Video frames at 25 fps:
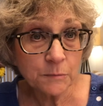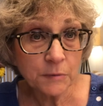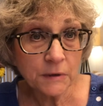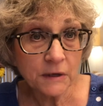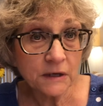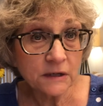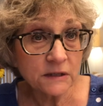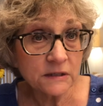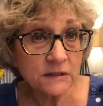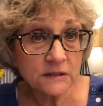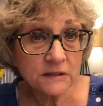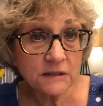
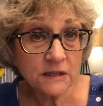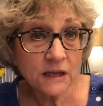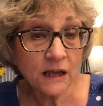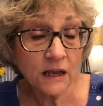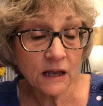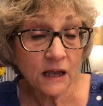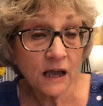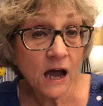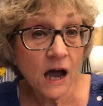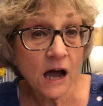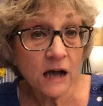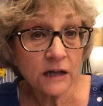peace
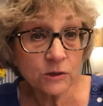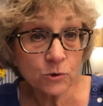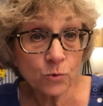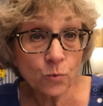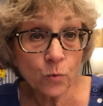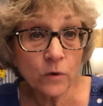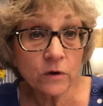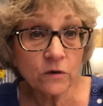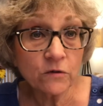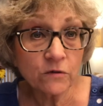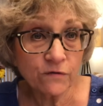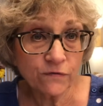and God's
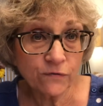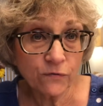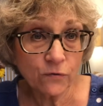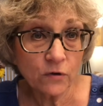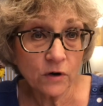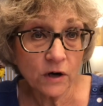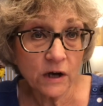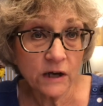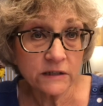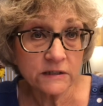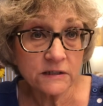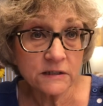will for
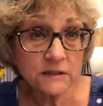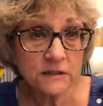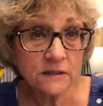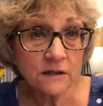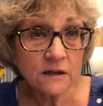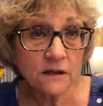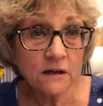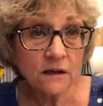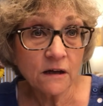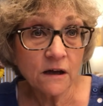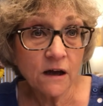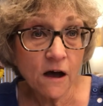us
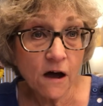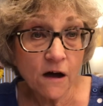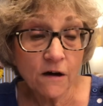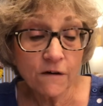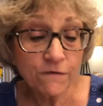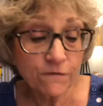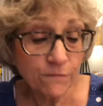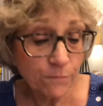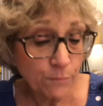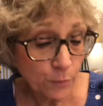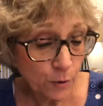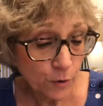
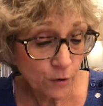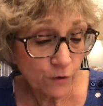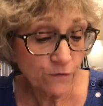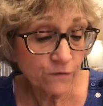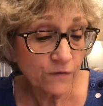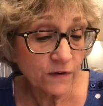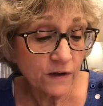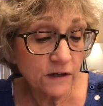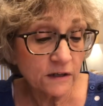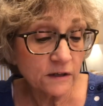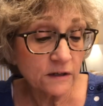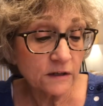of
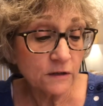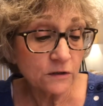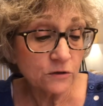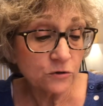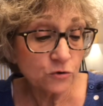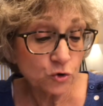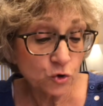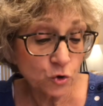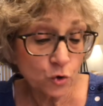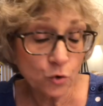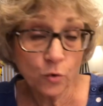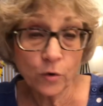perfect
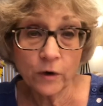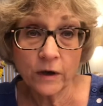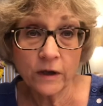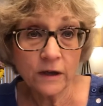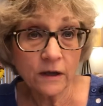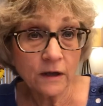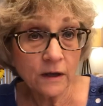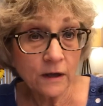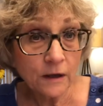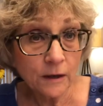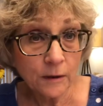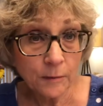joy,
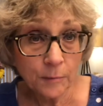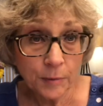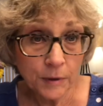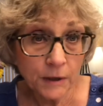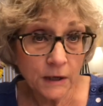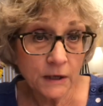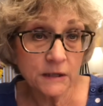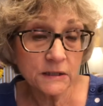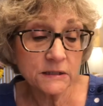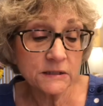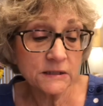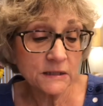
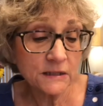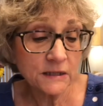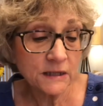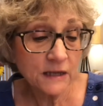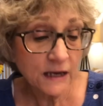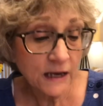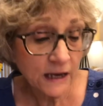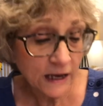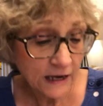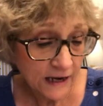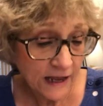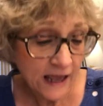peace,
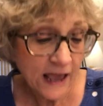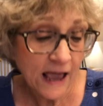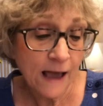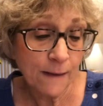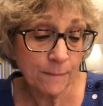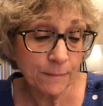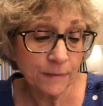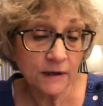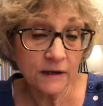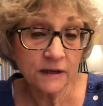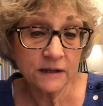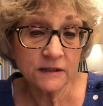and
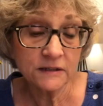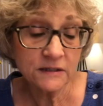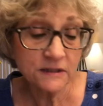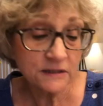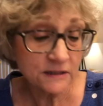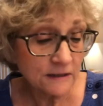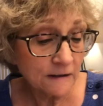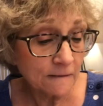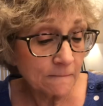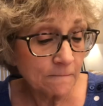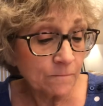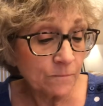
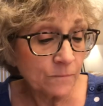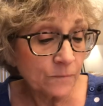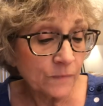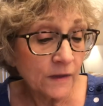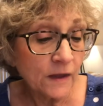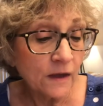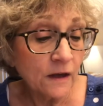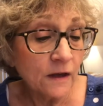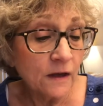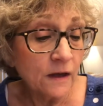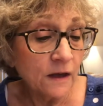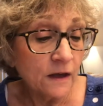happiness.
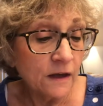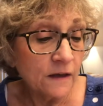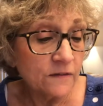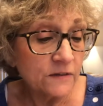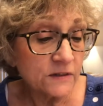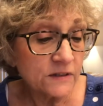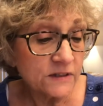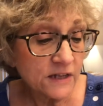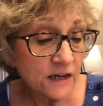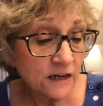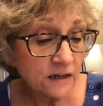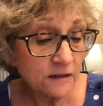The
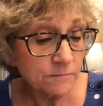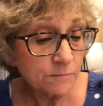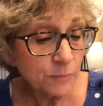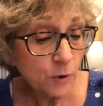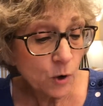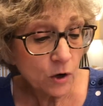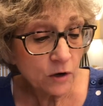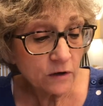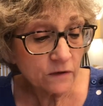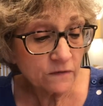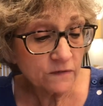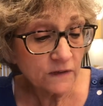second
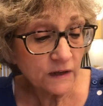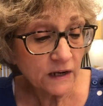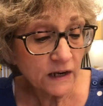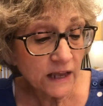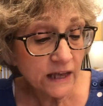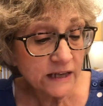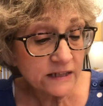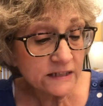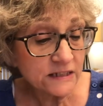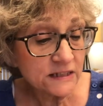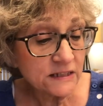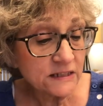part of the
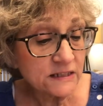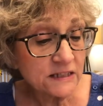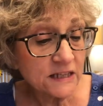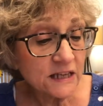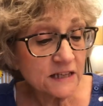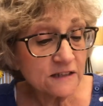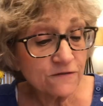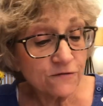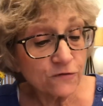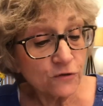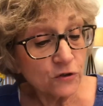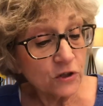lesson
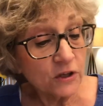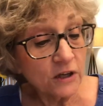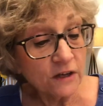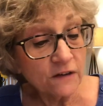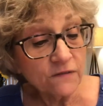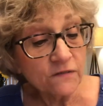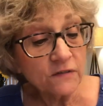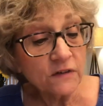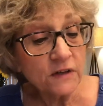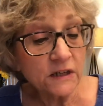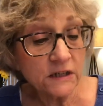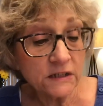says
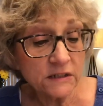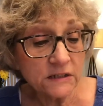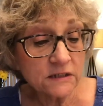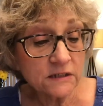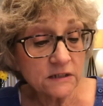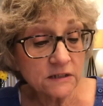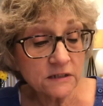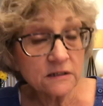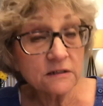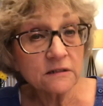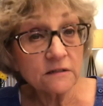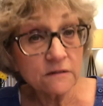
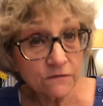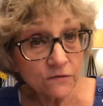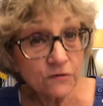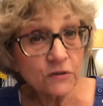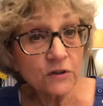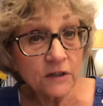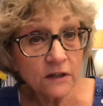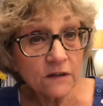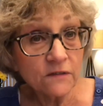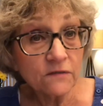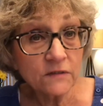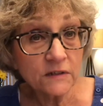forgiveness.
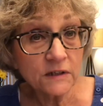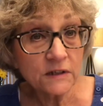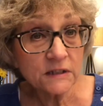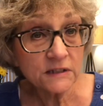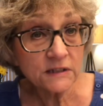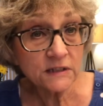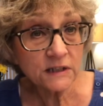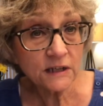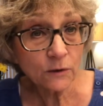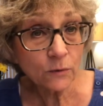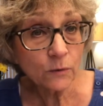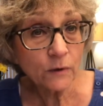Forgiveness,
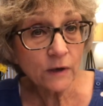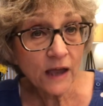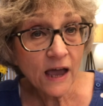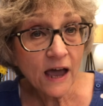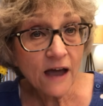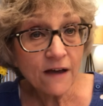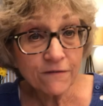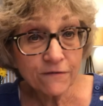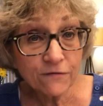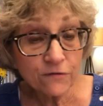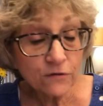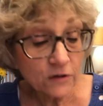there we
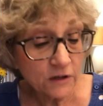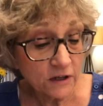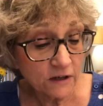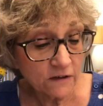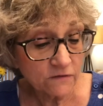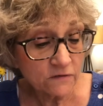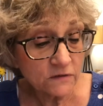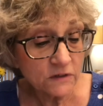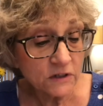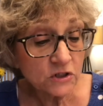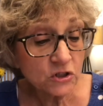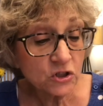have
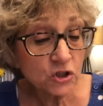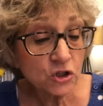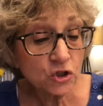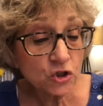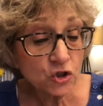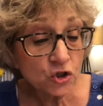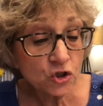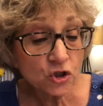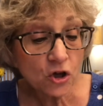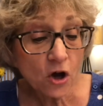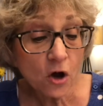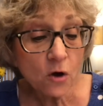forgiveness,
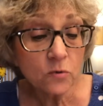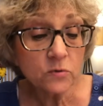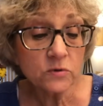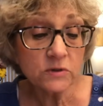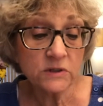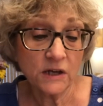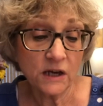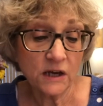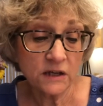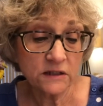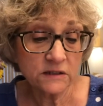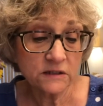shows
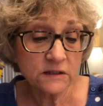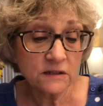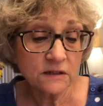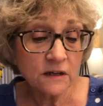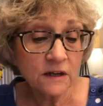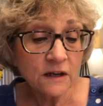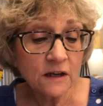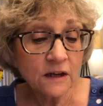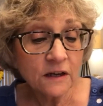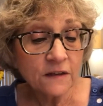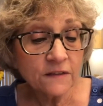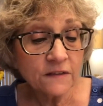us
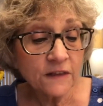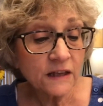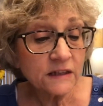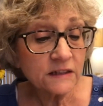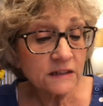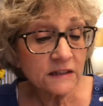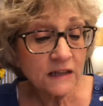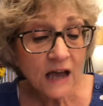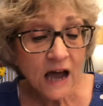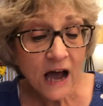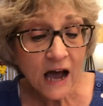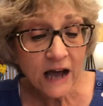
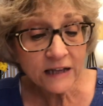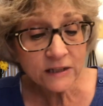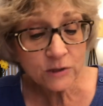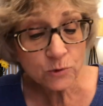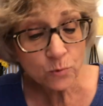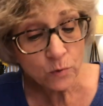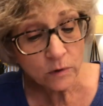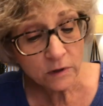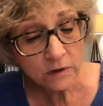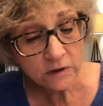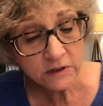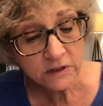that God's
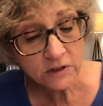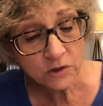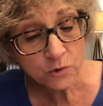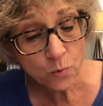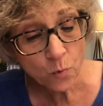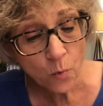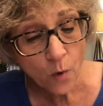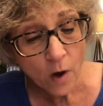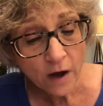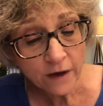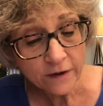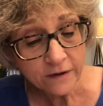will is
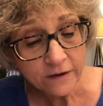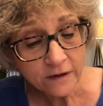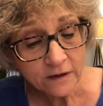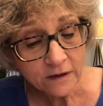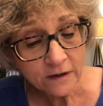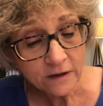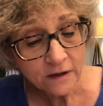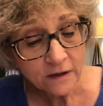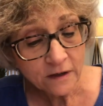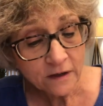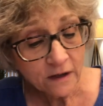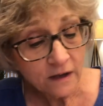one
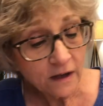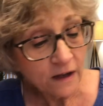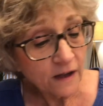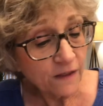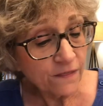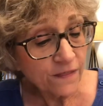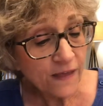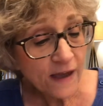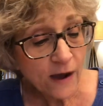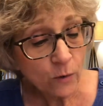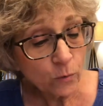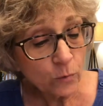
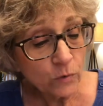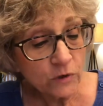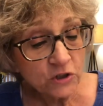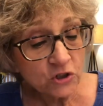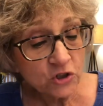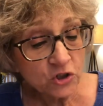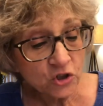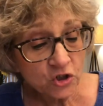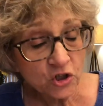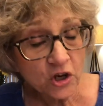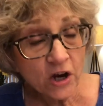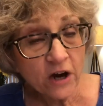and that we
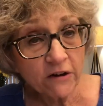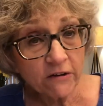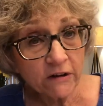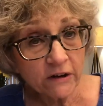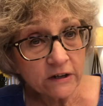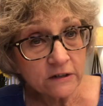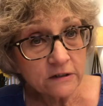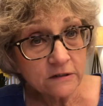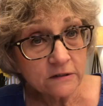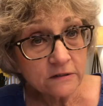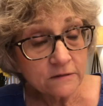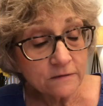share
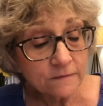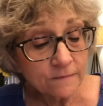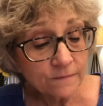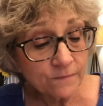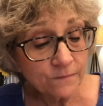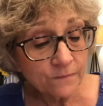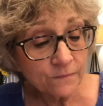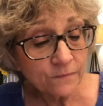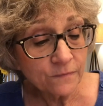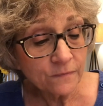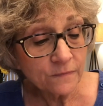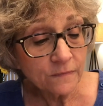it.
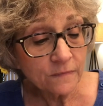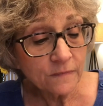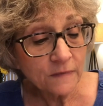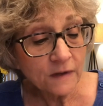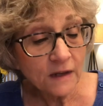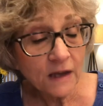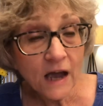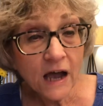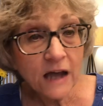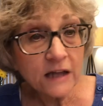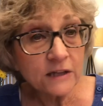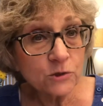
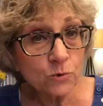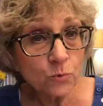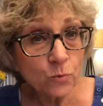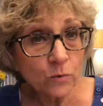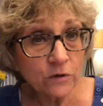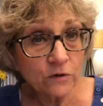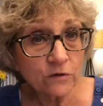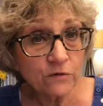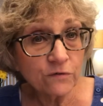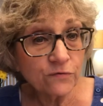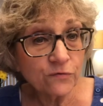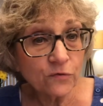God's
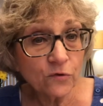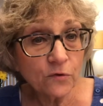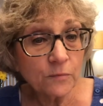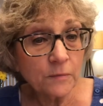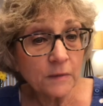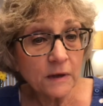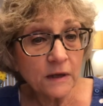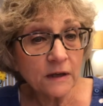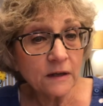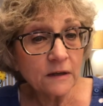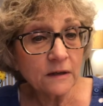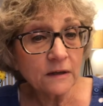will for
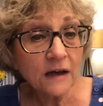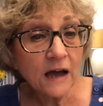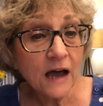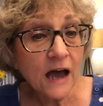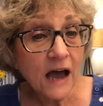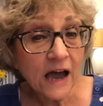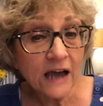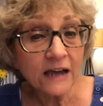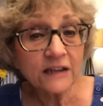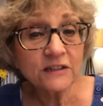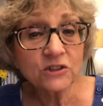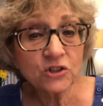me,
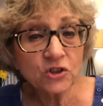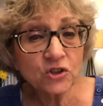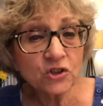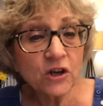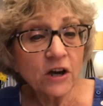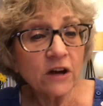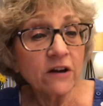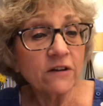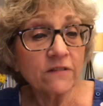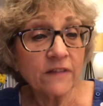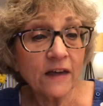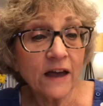I
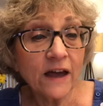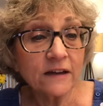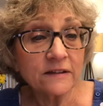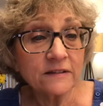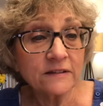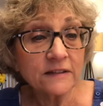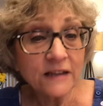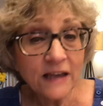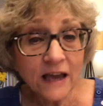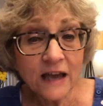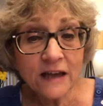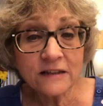share that,
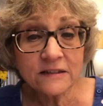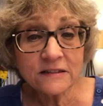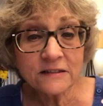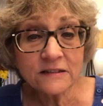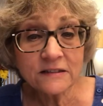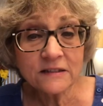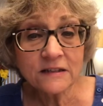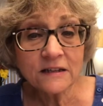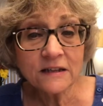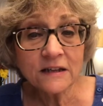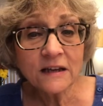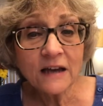
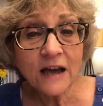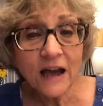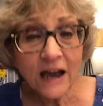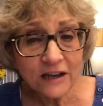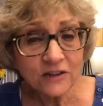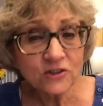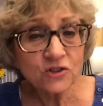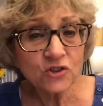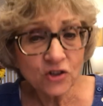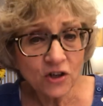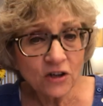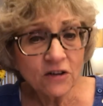yes. I
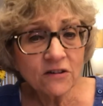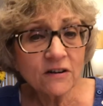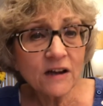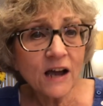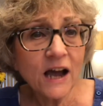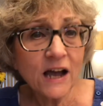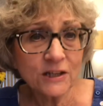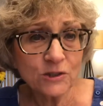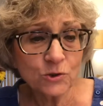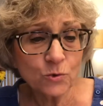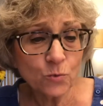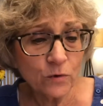share
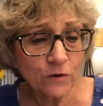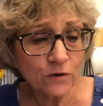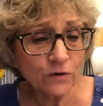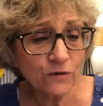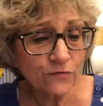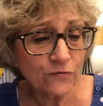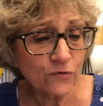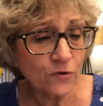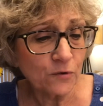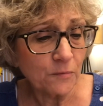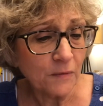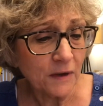God's will
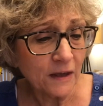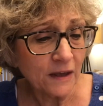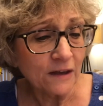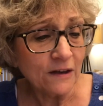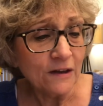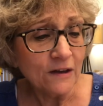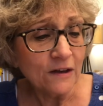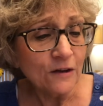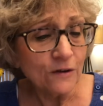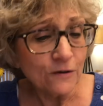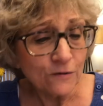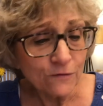for me
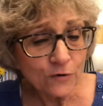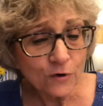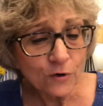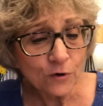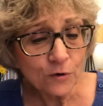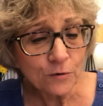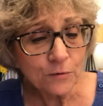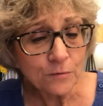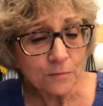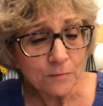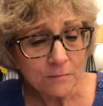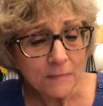
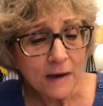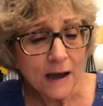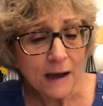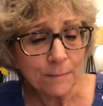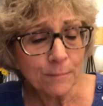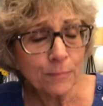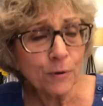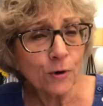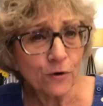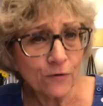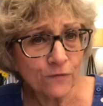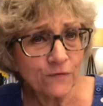for my
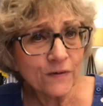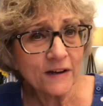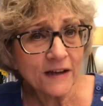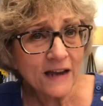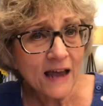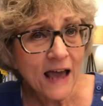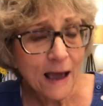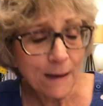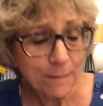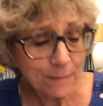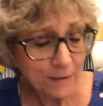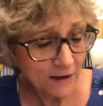perfect
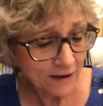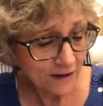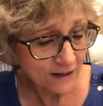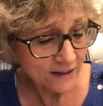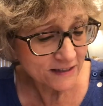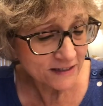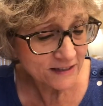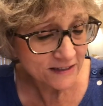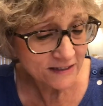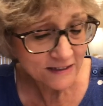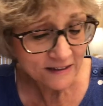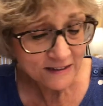
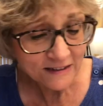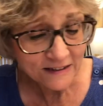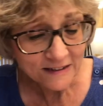happiness